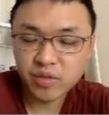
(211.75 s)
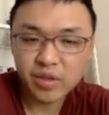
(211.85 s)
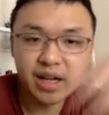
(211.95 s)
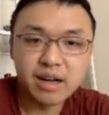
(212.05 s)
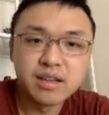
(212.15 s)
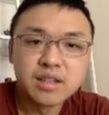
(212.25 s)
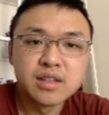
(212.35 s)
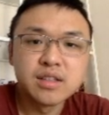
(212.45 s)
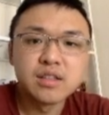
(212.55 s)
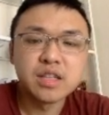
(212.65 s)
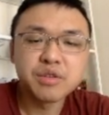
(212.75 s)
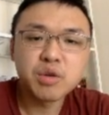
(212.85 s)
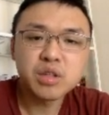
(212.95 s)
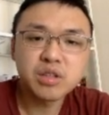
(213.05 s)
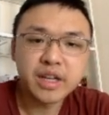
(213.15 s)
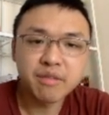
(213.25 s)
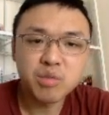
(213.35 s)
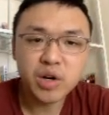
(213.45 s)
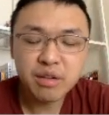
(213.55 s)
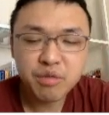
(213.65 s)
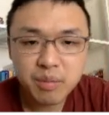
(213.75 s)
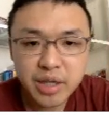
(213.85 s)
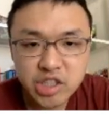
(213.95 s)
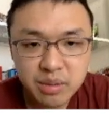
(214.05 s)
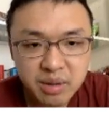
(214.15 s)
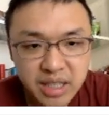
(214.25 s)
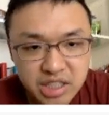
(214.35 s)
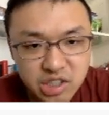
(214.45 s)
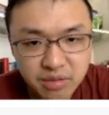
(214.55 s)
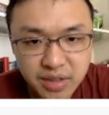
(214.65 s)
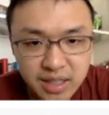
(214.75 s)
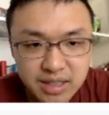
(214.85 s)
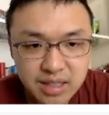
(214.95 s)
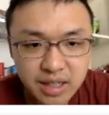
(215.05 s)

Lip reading: Now, if you want to have more information about each of these